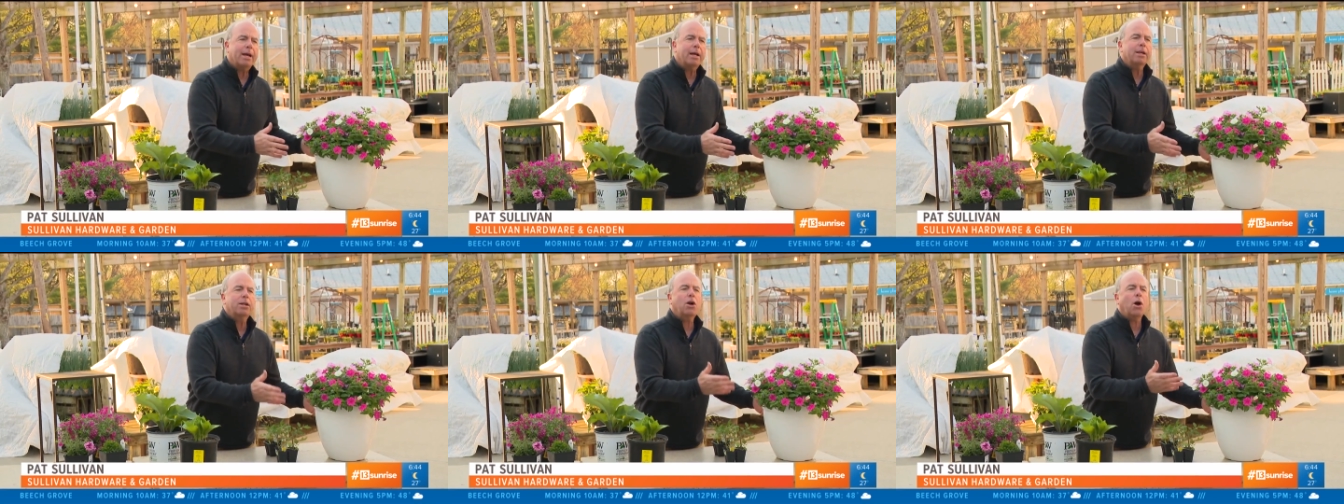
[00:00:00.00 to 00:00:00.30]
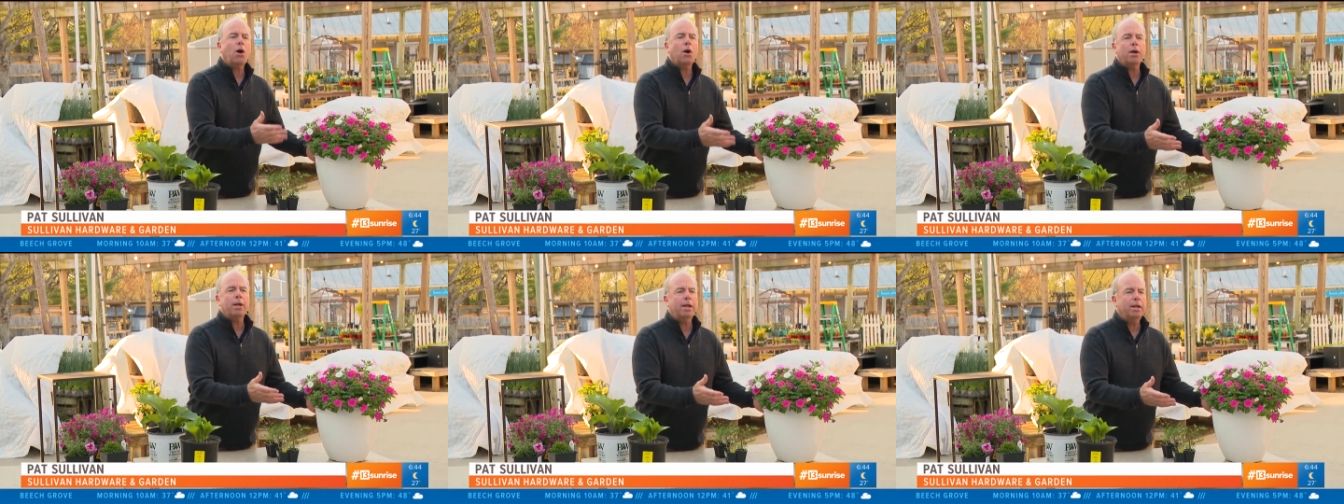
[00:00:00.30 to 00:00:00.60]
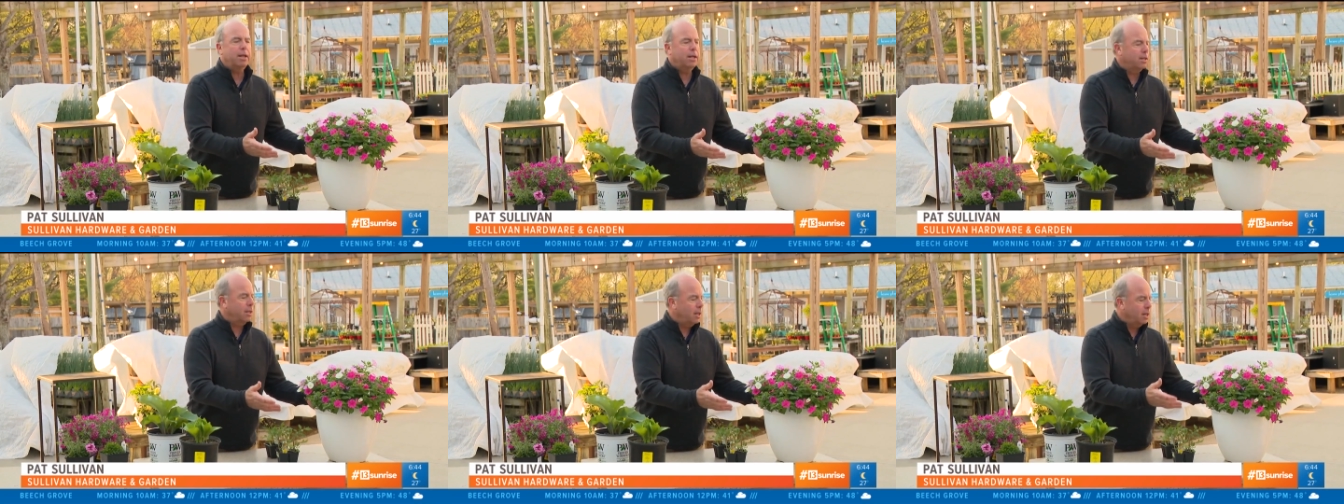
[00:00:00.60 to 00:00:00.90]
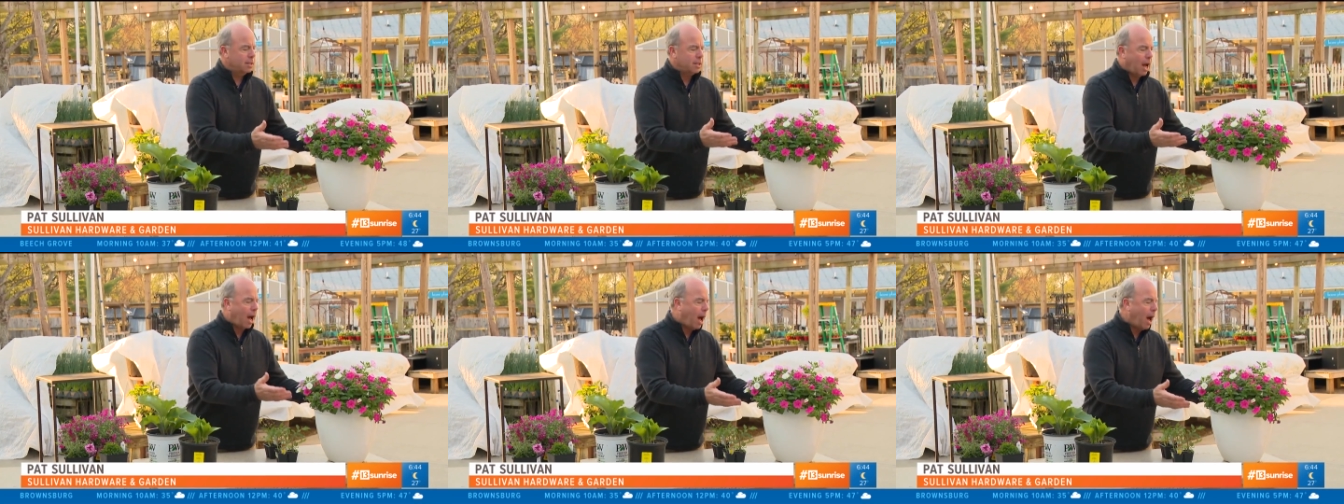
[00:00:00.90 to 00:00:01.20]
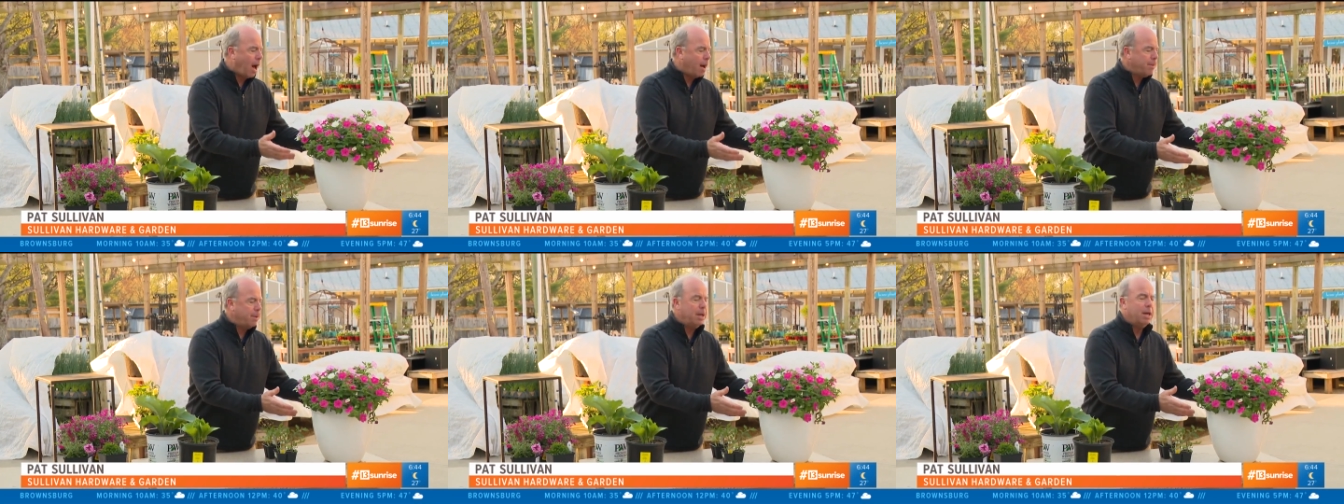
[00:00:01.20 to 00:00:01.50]
like gardening is, is a
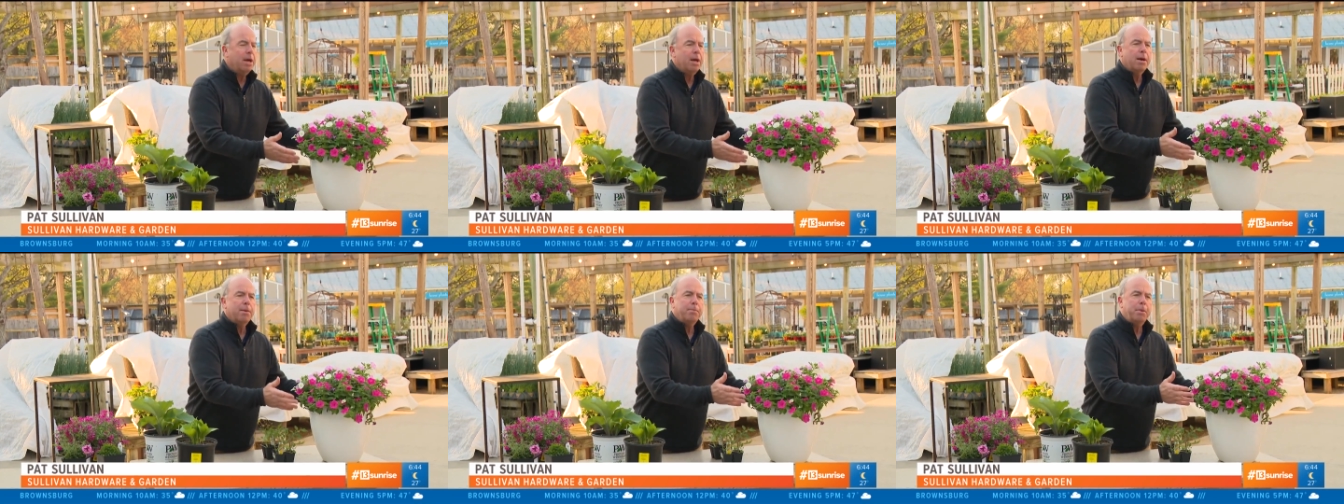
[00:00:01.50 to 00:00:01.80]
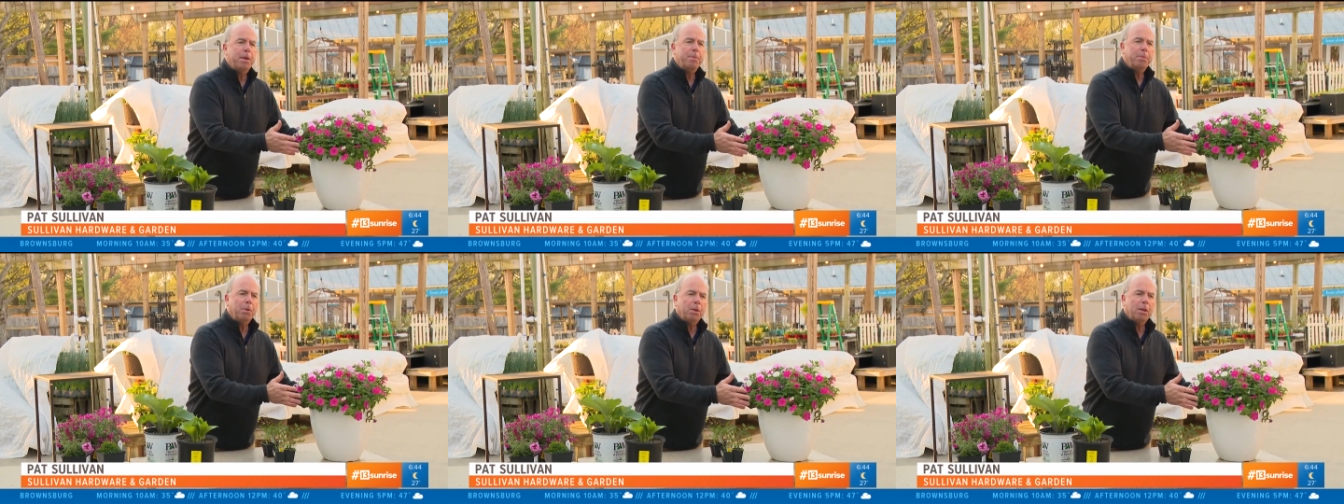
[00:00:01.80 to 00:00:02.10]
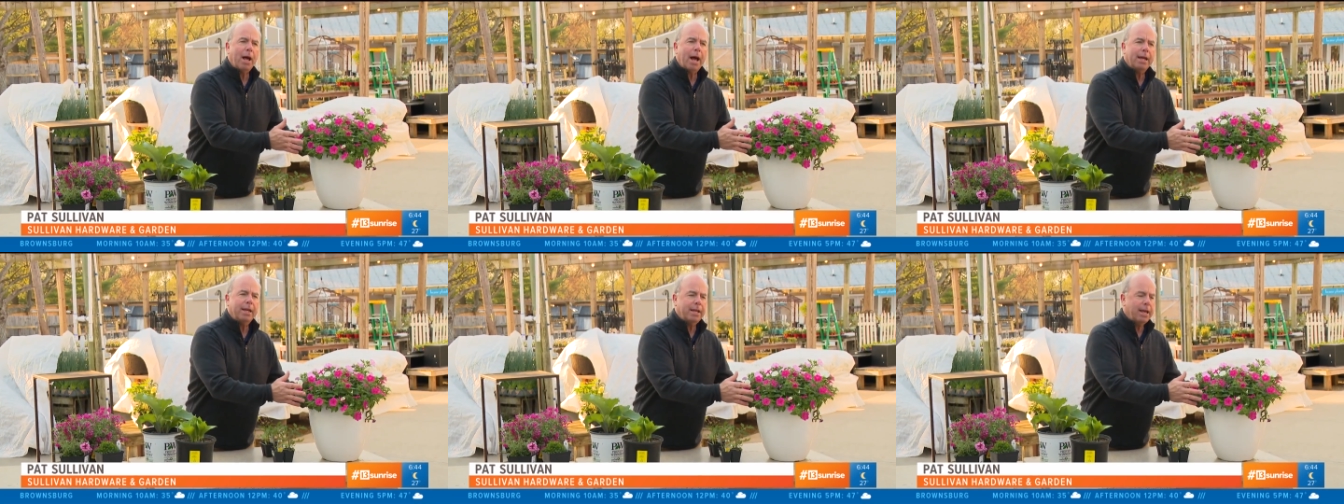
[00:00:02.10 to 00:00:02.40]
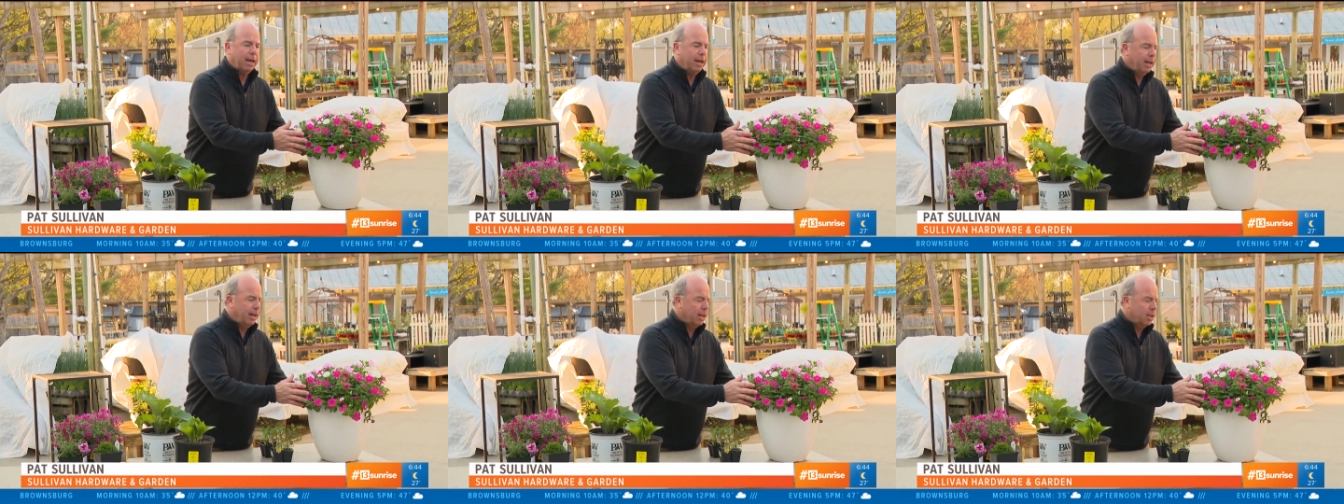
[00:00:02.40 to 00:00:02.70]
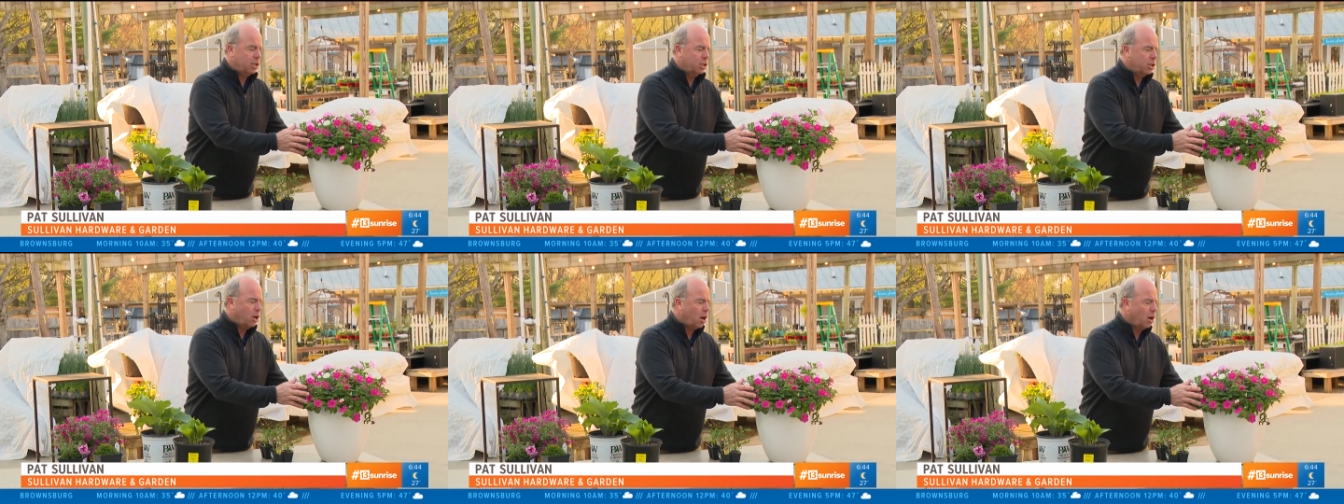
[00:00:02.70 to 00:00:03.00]
hobby, people like getting
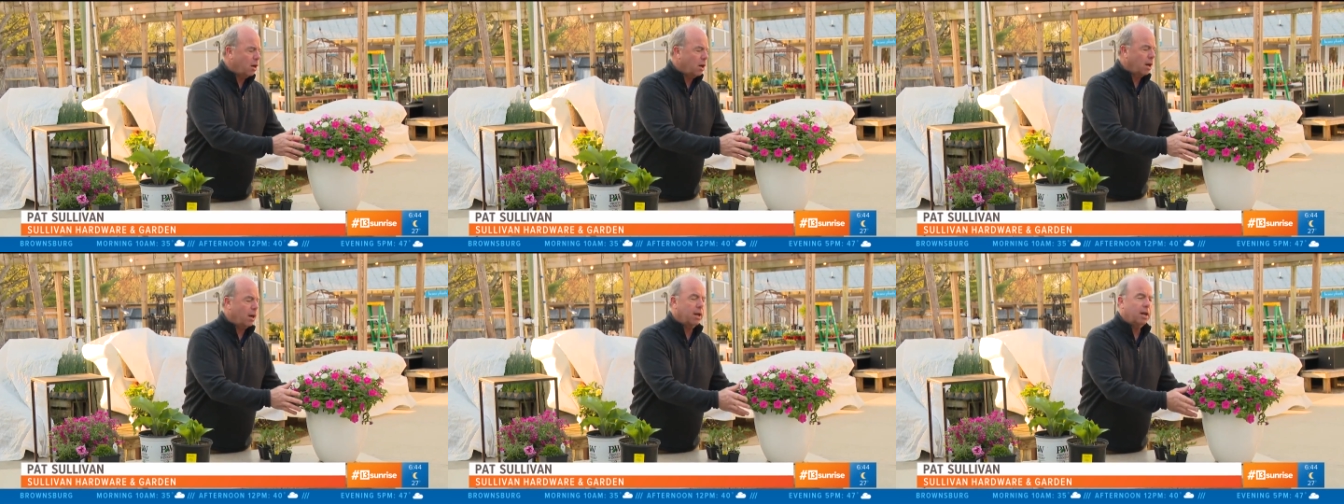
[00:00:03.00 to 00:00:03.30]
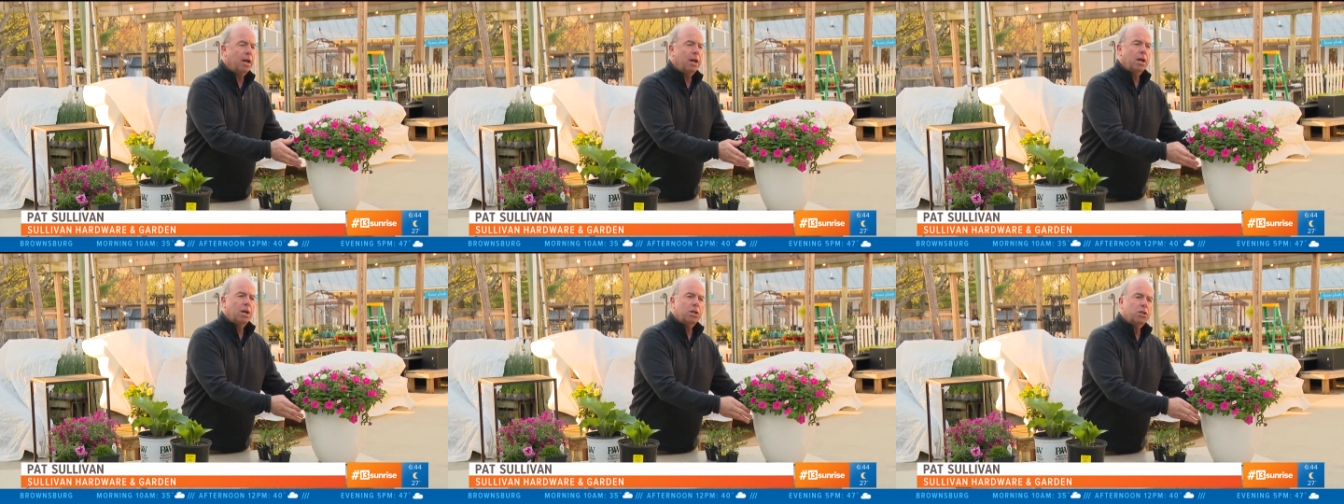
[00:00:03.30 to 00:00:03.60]
a start on it.